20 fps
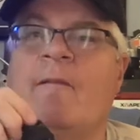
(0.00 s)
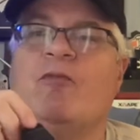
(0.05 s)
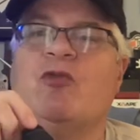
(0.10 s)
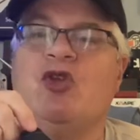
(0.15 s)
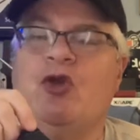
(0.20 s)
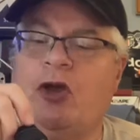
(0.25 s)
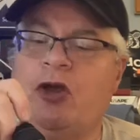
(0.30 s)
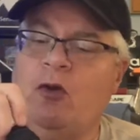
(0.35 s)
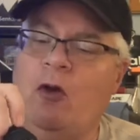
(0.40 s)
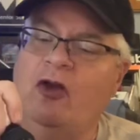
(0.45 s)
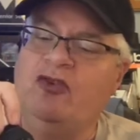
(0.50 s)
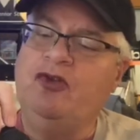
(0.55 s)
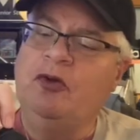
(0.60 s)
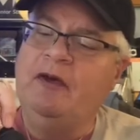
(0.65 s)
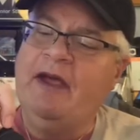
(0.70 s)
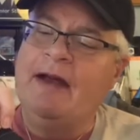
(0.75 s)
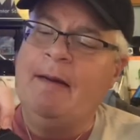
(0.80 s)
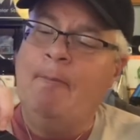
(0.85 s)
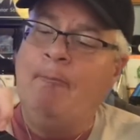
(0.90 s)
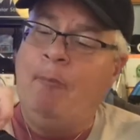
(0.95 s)
You can also
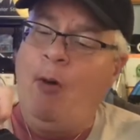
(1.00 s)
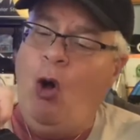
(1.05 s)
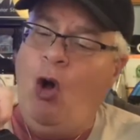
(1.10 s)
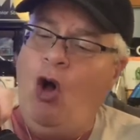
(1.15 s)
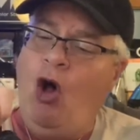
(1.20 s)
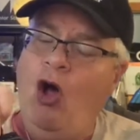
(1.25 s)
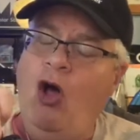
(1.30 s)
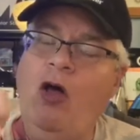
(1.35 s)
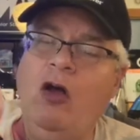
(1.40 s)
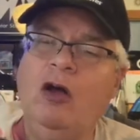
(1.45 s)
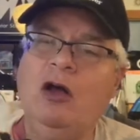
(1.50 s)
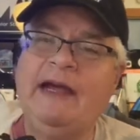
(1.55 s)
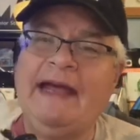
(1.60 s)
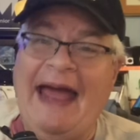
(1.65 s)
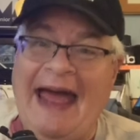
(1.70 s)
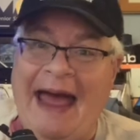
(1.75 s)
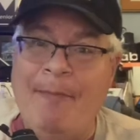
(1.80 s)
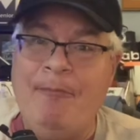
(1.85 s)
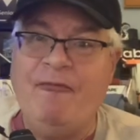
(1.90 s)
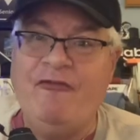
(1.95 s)
get a ball
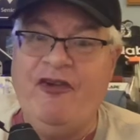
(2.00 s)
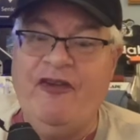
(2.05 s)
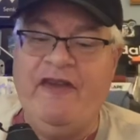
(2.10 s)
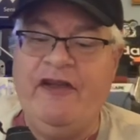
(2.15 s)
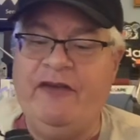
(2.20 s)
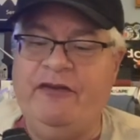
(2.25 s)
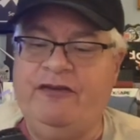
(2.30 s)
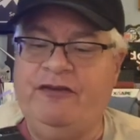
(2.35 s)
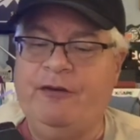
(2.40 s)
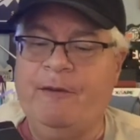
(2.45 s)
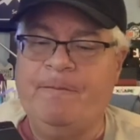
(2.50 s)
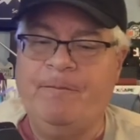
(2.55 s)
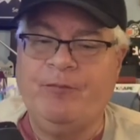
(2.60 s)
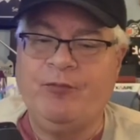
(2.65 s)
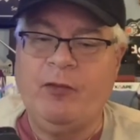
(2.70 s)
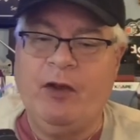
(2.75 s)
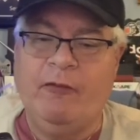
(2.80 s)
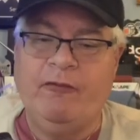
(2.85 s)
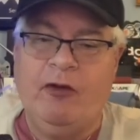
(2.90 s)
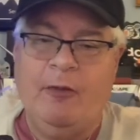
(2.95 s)
cap for this
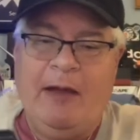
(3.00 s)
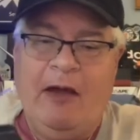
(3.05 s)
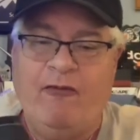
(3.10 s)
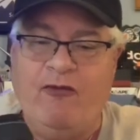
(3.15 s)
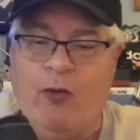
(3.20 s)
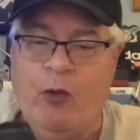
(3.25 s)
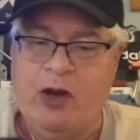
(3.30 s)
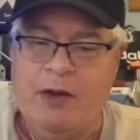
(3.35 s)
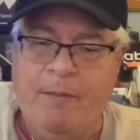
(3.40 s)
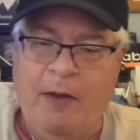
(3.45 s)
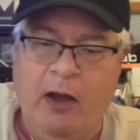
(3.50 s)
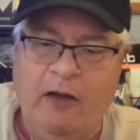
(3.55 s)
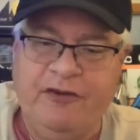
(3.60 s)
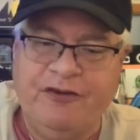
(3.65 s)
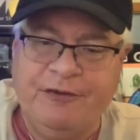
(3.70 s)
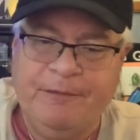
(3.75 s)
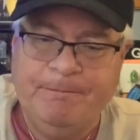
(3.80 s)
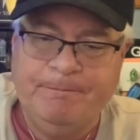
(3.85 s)
for about 40 bucks.